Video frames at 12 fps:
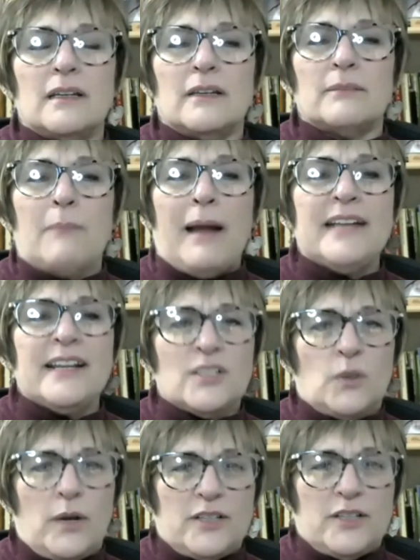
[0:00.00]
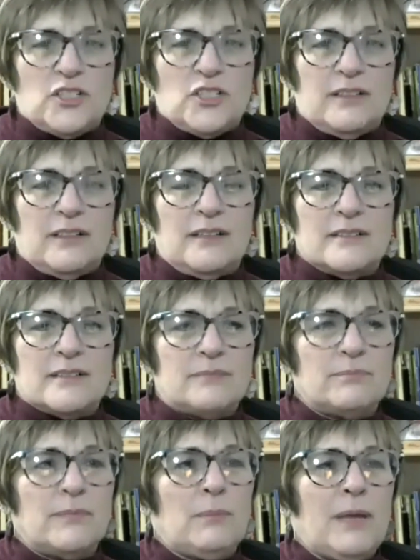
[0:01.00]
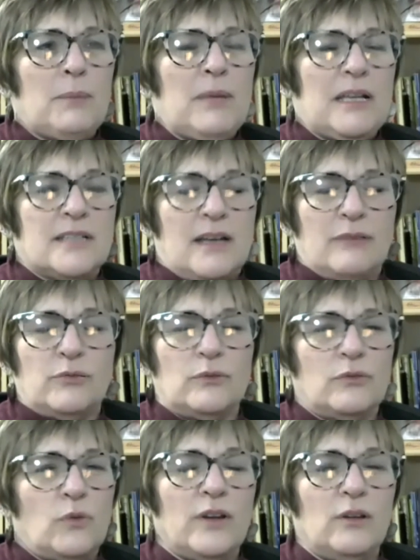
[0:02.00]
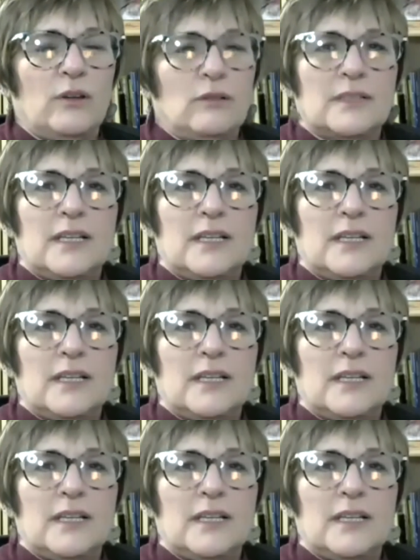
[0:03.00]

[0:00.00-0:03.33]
my next question is, it may be a tough one for you.